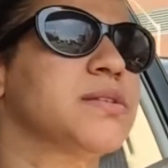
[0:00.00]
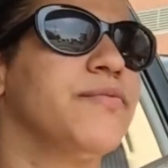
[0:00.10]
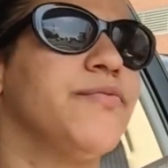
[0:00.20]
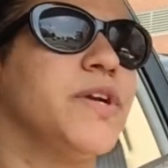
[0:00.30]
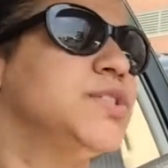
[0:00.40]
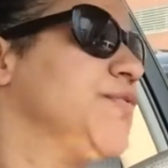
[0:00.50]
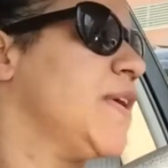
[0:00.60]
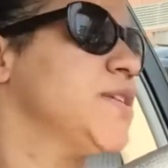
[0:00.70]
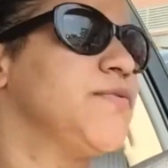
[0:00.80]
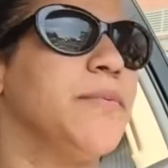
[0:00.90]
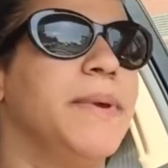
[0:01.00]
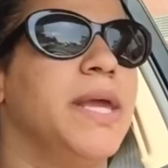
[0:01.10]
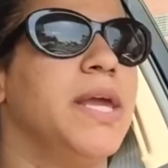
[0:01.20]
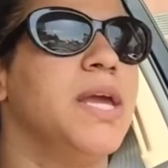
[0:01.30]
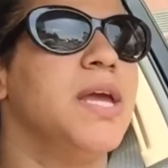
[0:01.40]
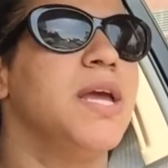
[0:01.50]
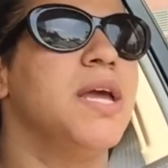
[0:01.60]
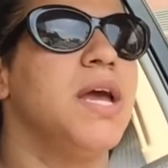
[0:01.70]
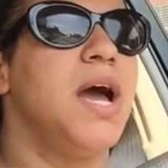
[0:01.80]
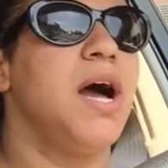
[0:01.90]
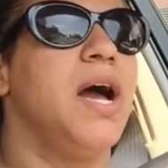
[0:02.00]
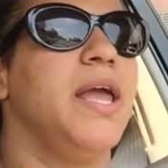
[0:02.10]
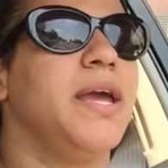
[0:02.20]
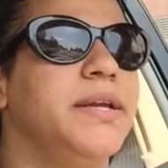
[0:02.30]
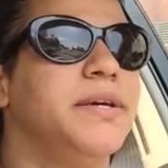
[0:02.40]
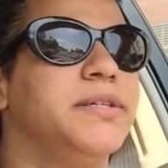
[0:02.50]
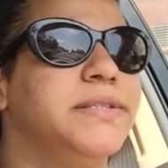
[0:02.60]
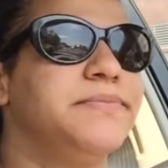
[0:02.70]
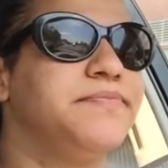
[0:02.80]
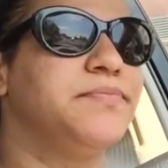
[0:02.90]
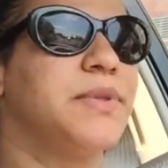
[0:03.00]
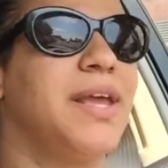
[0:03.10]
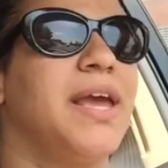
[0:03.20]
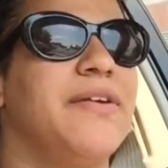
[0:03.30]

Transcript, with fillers: some French fries for me, and um,